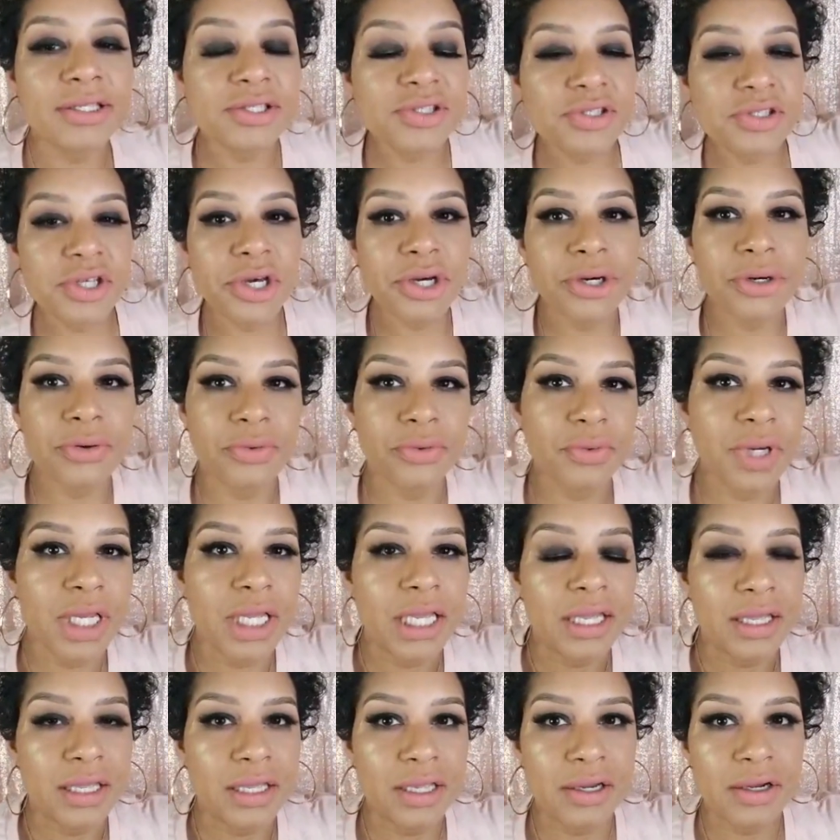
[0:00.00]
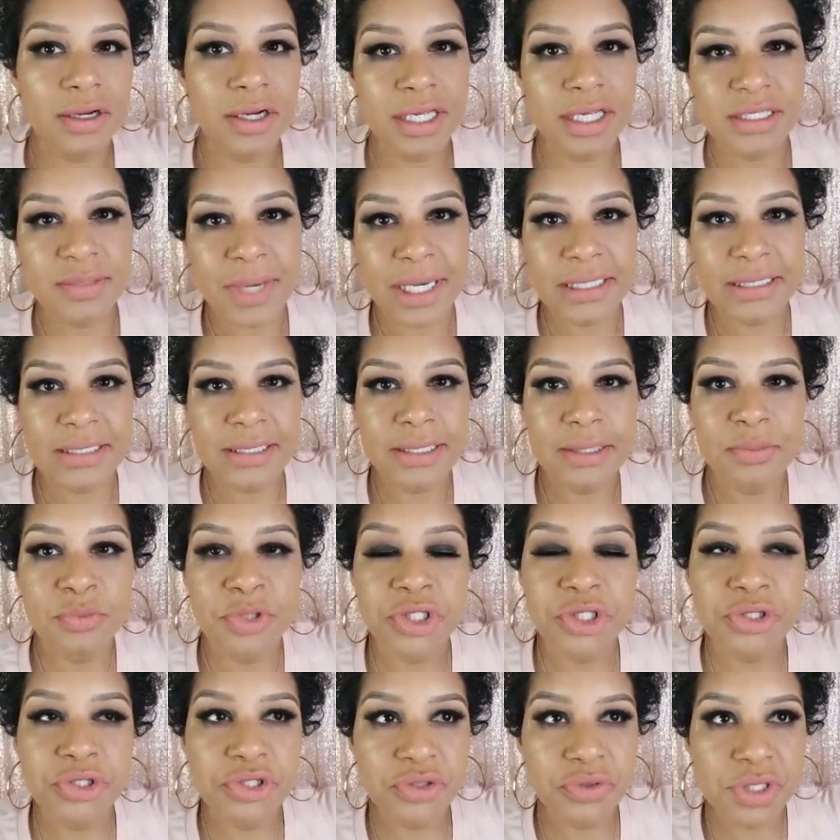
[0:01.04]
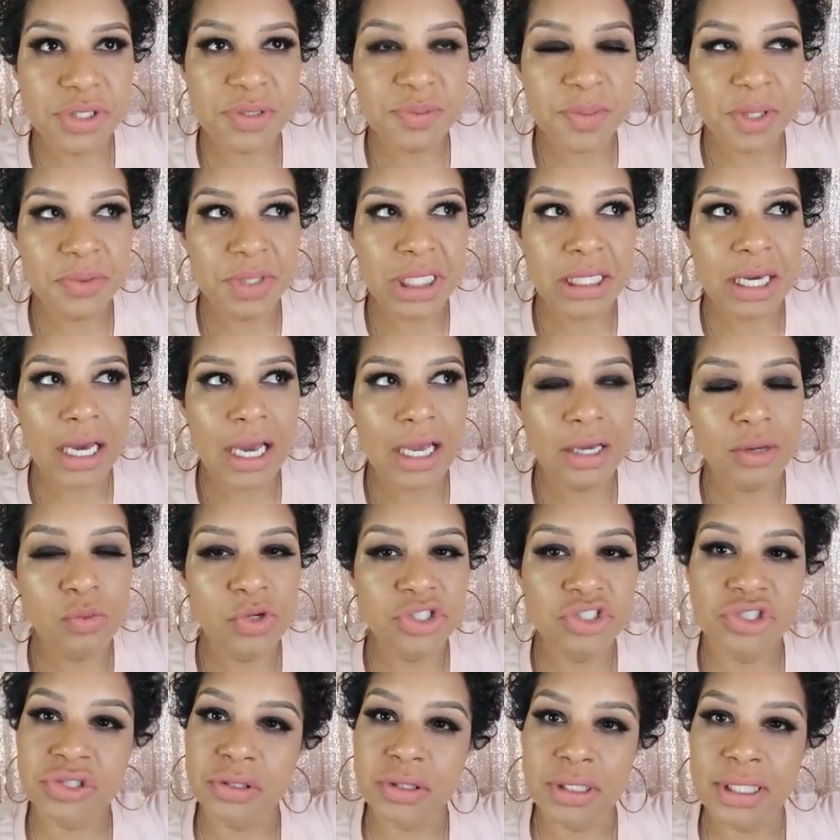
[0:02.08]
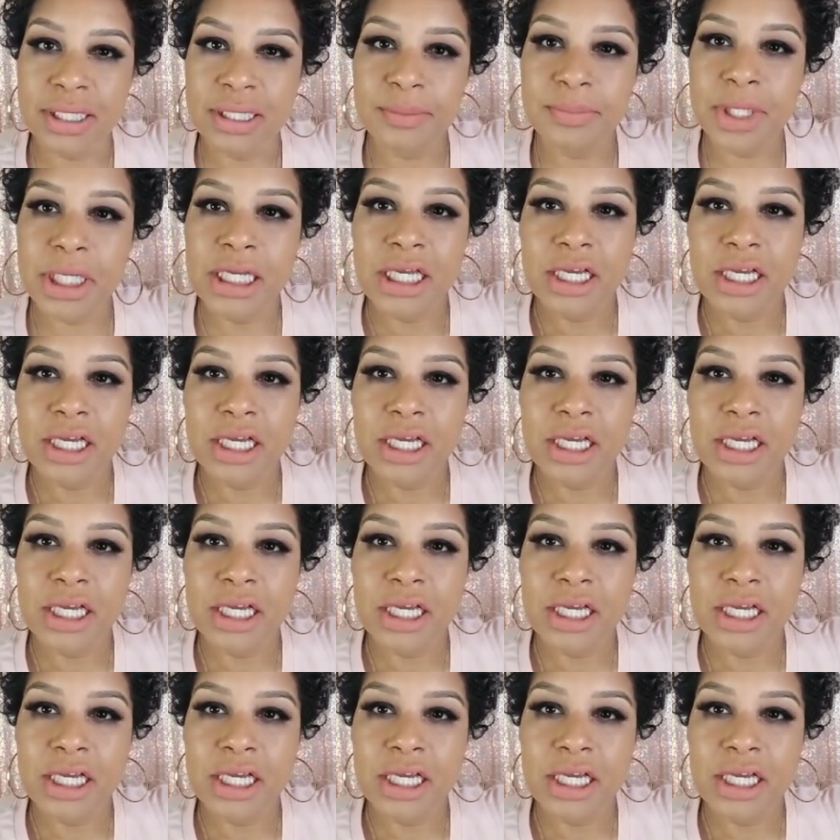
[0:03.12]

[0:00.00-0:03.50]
so here is my tip when you do a smoky eye with your lip.